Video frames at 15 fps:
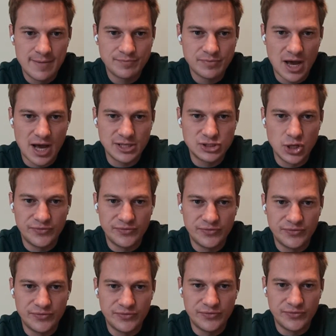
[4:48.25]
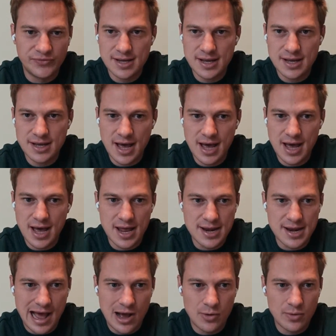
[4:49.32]
215
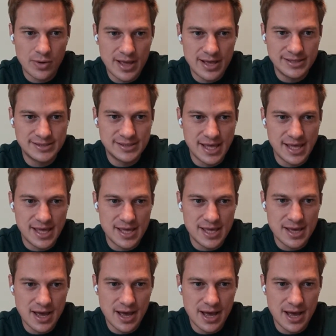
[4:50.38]
now is the